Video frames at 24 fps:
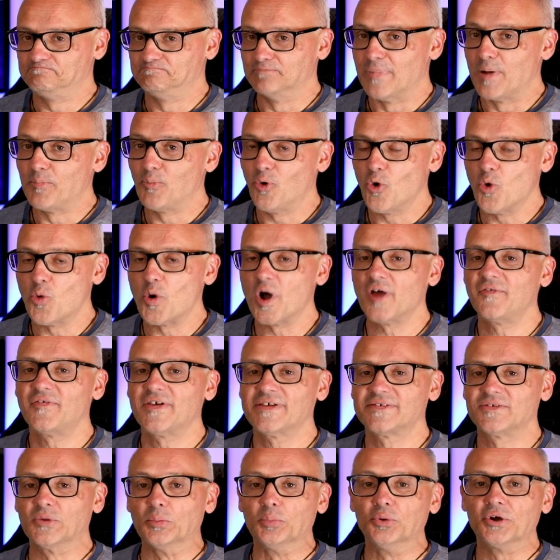my poor wife
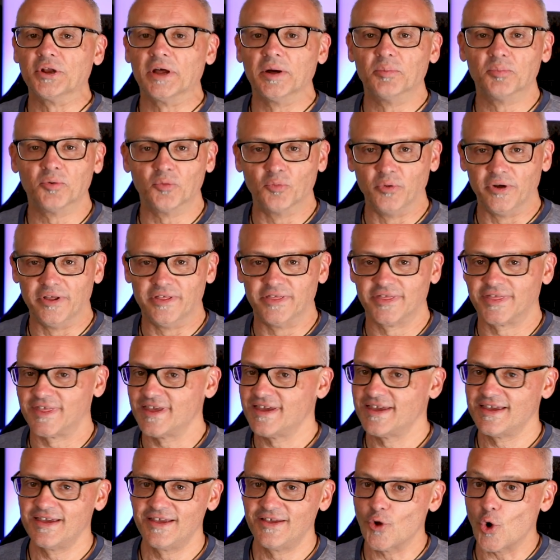has to put up with
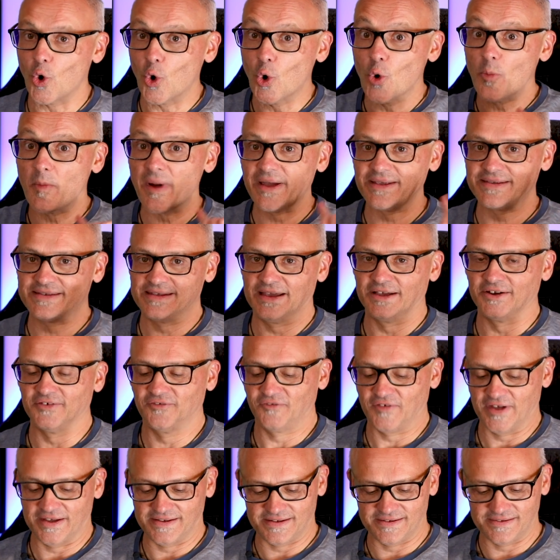all my sound
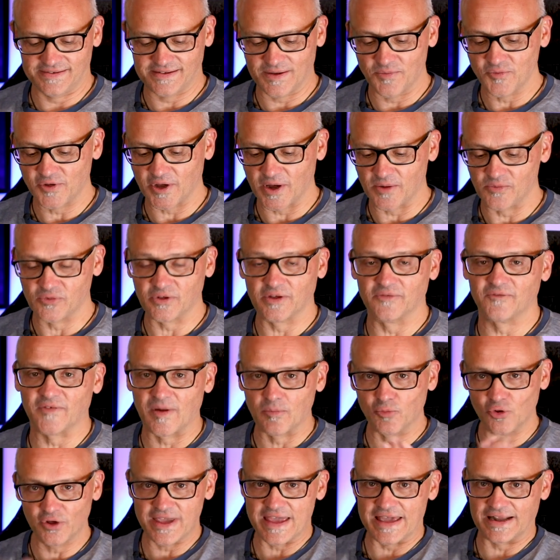effects. And sometimes if
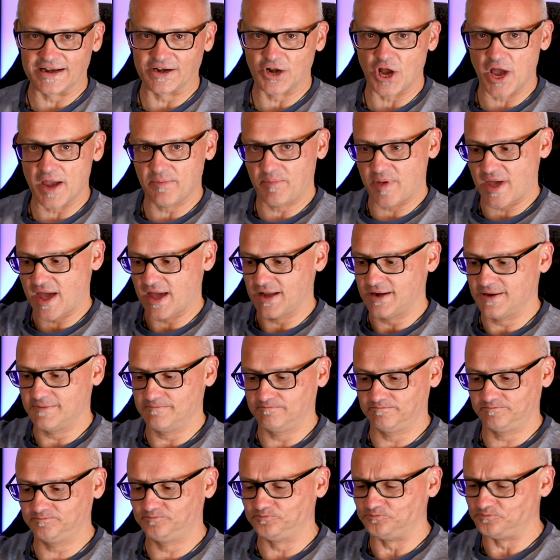I'm looking at an iPad
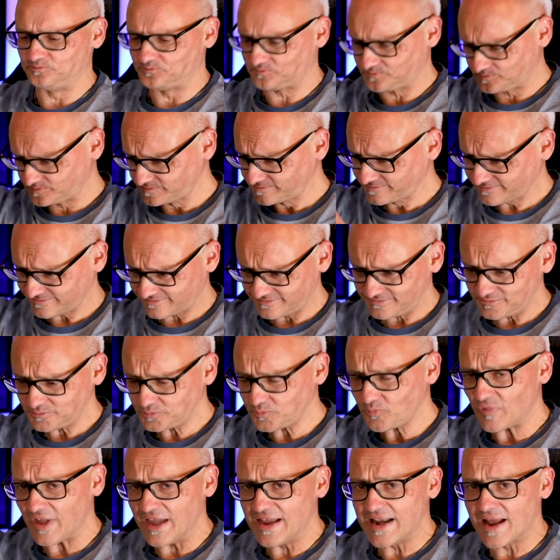
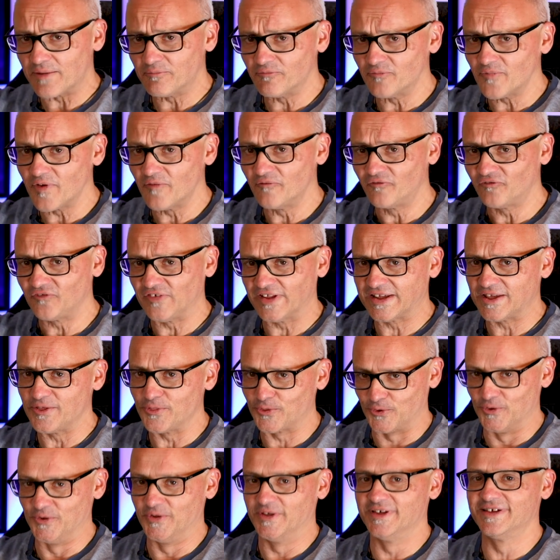and I'm flicking
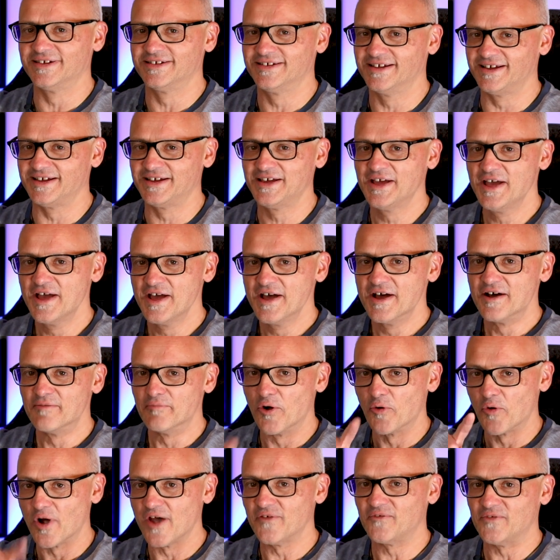through,
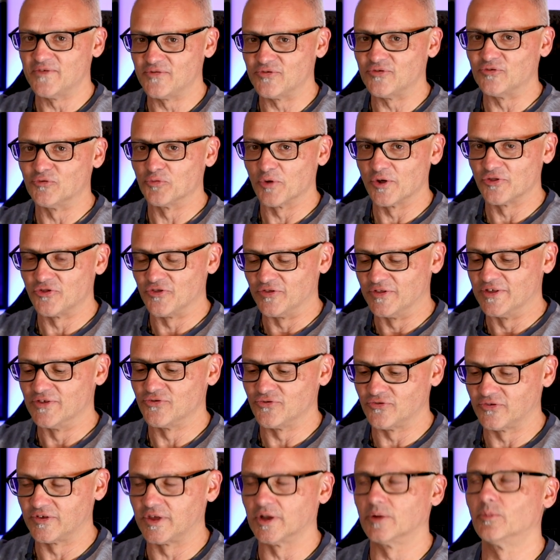my wife, if she's watching this,
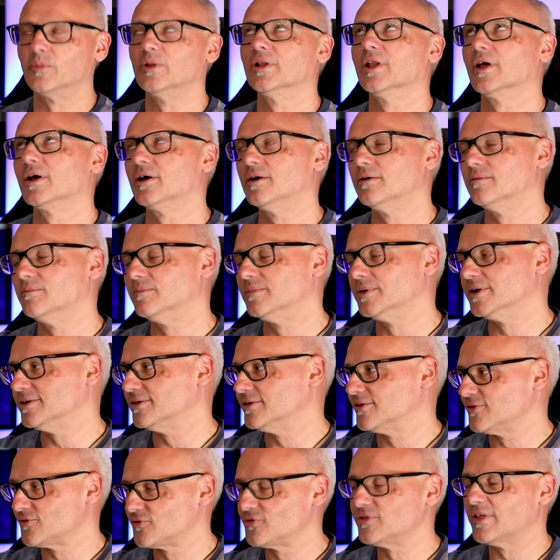she's gonna be like, oh my
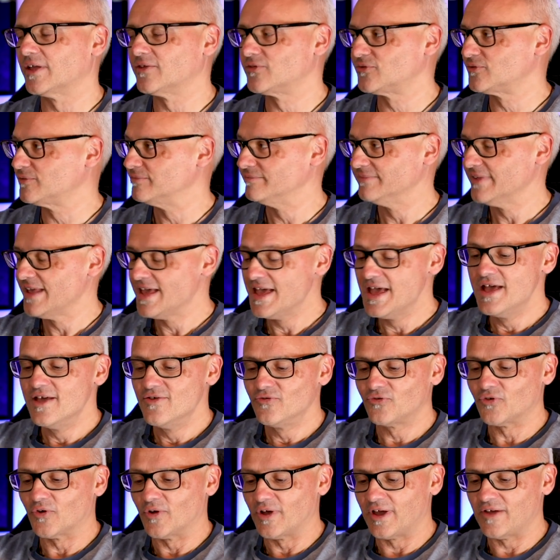gosh, that's,
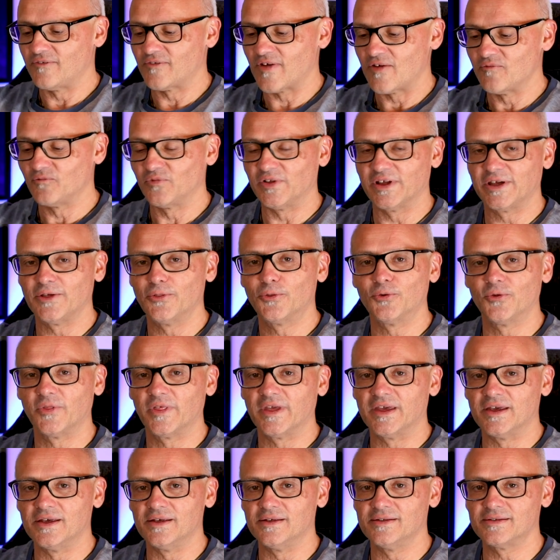so if I'm flicking through
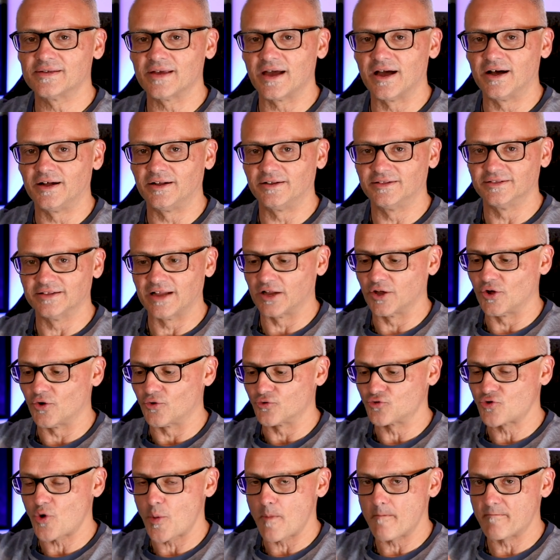things, I'll
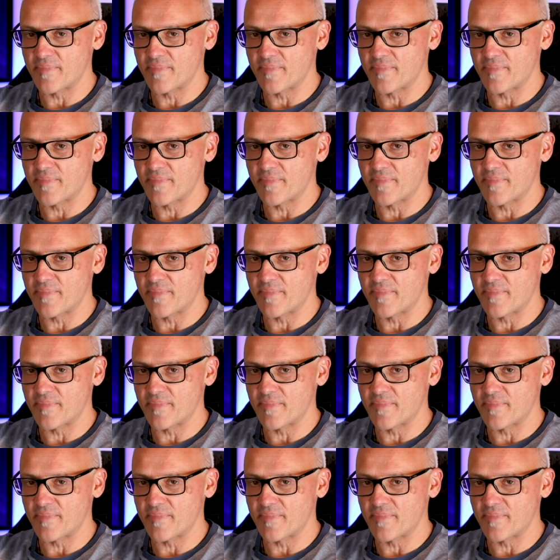go,